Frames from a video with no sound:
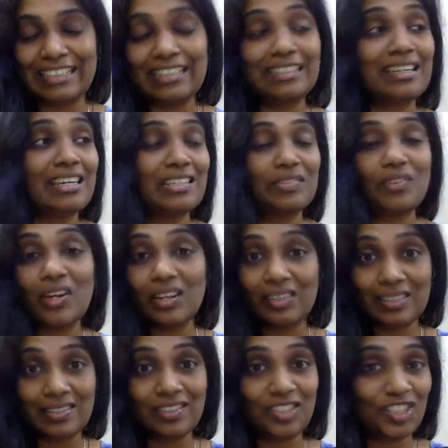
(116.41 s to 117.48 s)
And as far
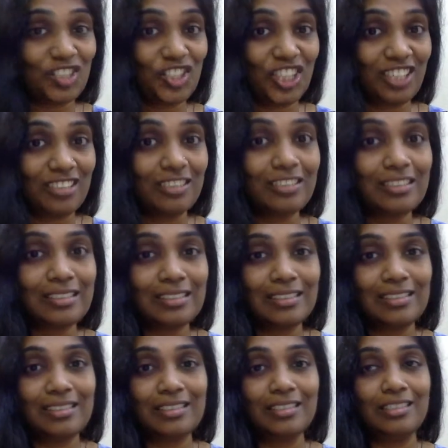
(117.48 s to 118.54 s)
as this channel is
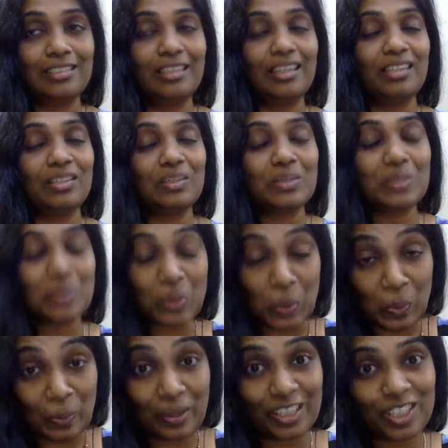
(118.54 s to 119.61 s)
concerned, thank you
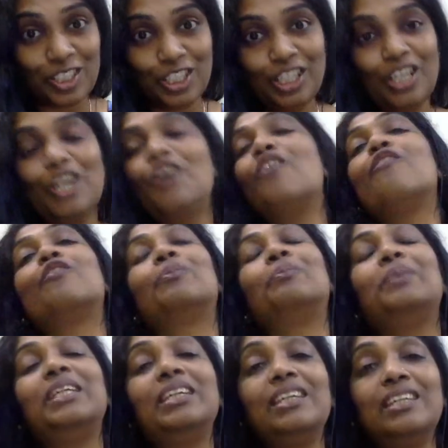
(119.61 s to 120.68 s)
so much for
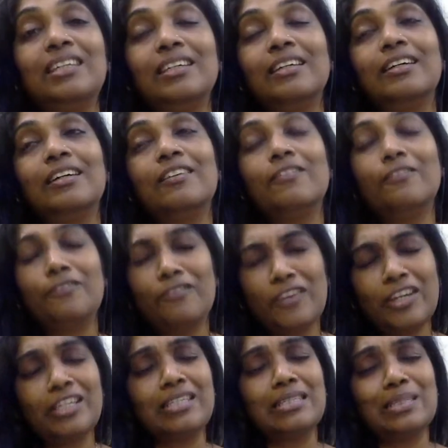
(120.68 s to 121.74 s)
being
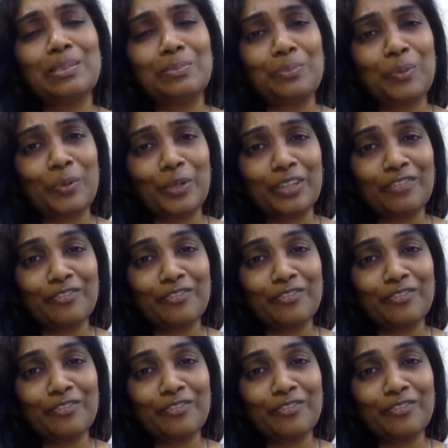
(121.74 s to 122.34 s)
very supportive